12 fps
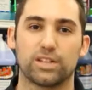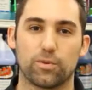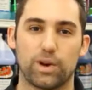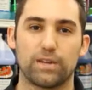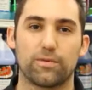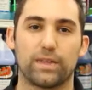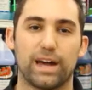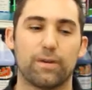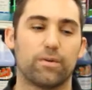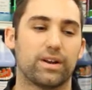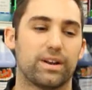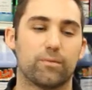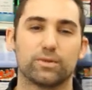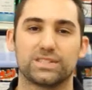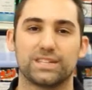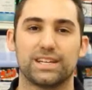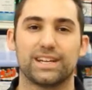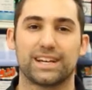get ready for that one, and we'll
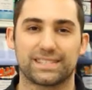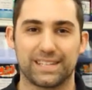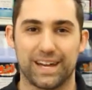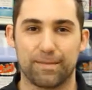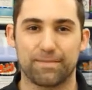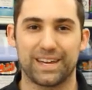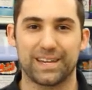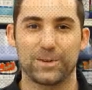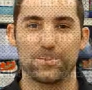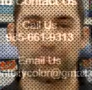see you next time. Thank you.